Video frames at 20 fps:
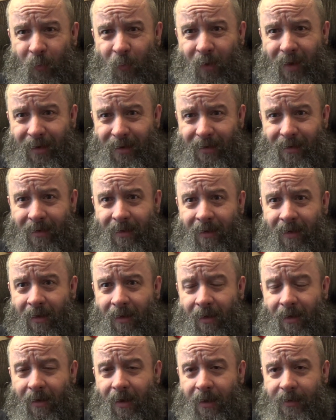What?
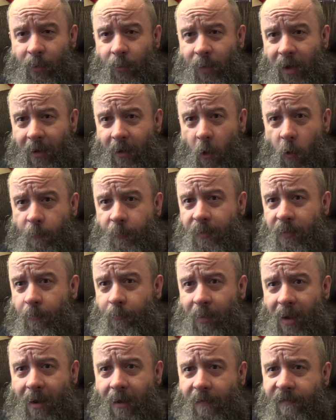And then when I opened the
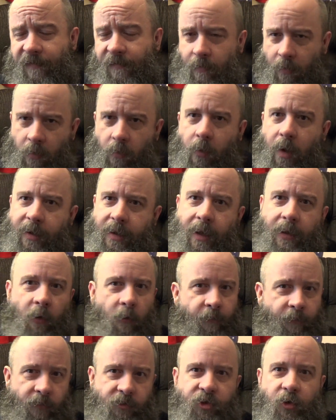box, oh, I got
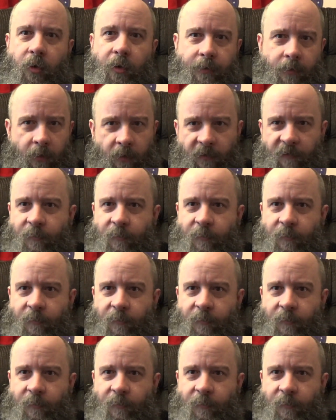overjoyed.